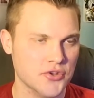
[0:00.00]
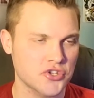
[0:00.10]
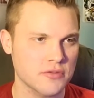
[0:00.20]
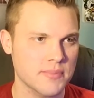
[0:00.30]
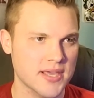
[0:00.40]

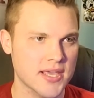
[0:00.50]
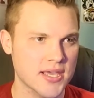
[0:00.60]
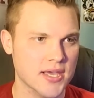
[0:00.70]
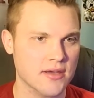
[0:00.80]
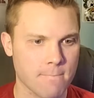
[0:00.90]
to
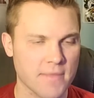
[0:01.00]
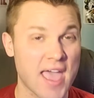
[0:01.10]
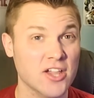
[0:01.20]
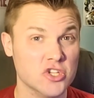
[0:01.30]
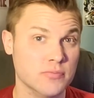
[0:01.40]
be
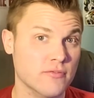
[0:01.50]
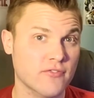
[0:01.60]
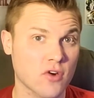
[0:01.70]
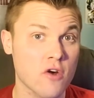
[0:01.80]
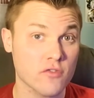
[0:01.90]
eligible
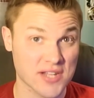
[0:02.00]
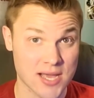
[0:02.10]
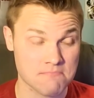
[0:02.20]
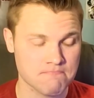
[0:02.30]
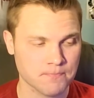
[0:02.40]
for
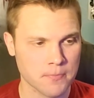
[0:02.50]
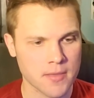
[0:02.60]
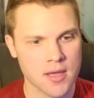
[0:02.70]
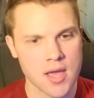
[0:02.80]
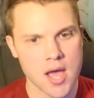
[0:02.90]
overtime.
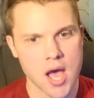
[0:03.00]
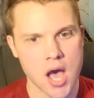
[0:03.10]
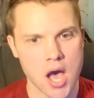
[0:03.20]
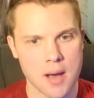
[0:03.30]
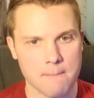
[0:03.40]

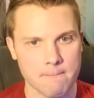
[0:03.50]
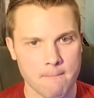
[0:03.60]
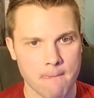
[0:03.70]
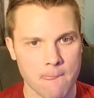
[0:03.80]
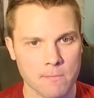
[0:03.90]
Um,
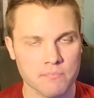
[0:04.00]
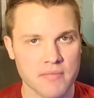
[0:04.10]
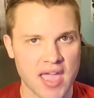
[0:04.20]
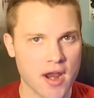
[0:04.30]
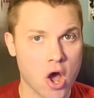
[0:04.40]

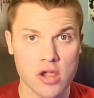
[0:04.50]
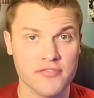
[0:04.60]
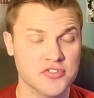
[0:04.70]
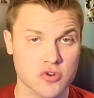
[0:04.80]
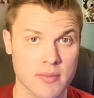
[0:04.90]
and all
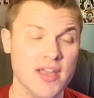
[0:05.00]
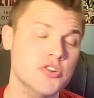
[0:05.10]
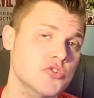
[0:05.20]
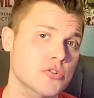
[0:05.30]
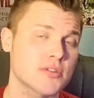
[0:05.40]
of the store
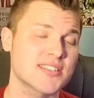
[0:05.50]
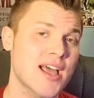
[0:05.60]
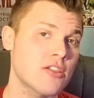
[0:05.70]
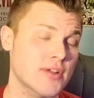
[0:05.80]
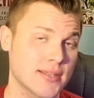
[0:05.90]
managers are on
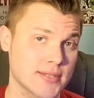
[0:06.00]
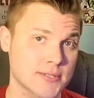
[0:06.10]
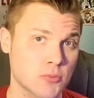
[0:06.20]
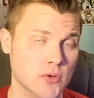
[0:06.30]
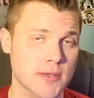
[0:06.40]
salary at
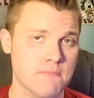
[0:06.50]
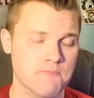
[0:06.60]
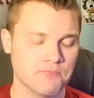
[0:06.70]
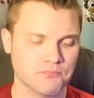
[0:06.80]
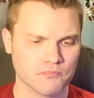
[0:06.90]
this point.
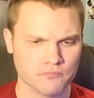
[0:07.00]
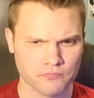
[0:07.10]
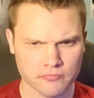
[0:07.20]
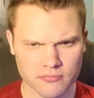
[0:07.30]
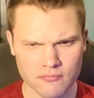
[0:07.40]

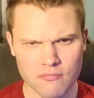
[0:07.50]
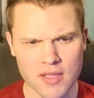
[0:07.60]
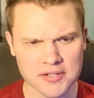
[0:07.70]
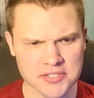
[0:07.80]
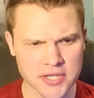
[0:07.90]

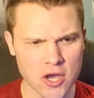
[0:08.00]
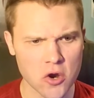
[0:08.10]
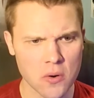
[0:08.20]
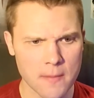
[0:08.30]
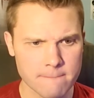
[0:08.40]

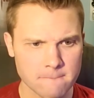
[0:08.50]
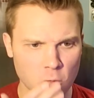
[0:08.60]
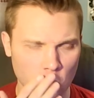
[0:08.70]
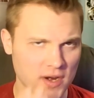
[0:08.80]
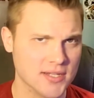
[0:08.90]
So,
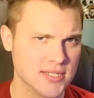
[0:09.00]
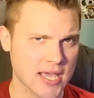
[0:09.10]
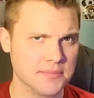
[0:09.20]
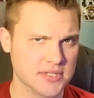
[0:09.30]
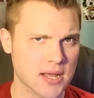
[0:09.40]
what does
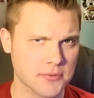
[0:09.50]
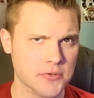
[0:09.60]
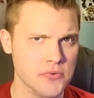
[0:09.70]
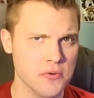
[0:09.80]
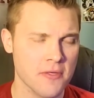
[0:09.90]
GameStop
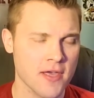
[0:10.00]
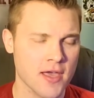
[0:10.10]
do?